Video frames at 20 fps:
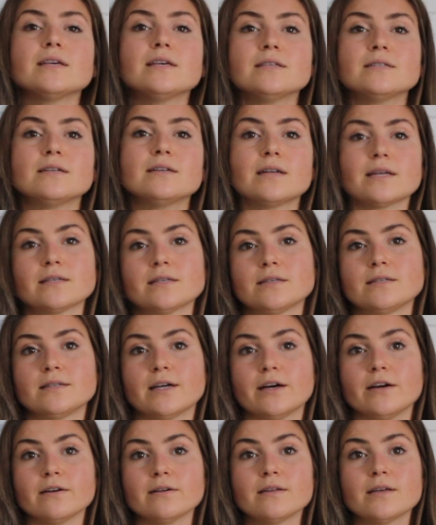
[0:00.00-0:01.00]
isn't
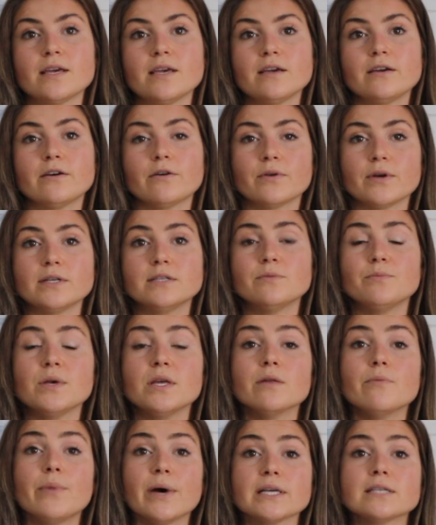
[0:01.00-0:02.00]
necessarily going to be
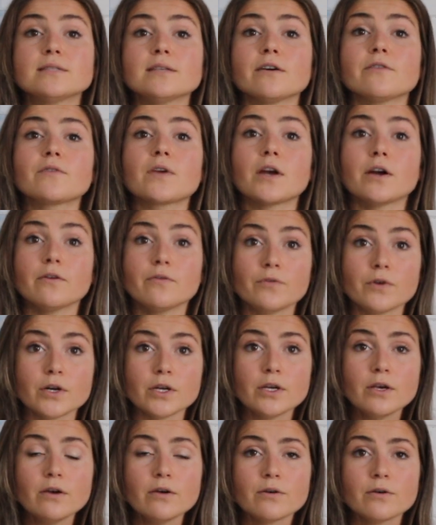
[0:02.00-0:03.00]
the best self-care for
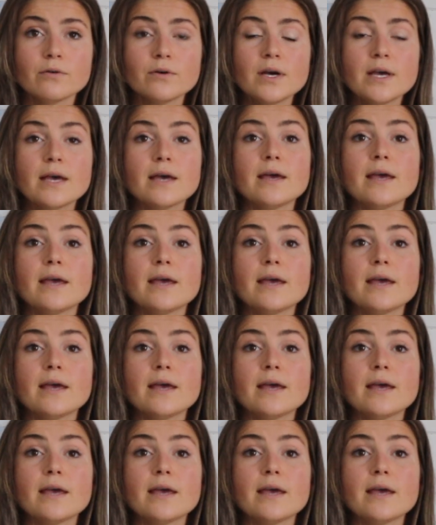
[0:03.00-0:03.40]
you.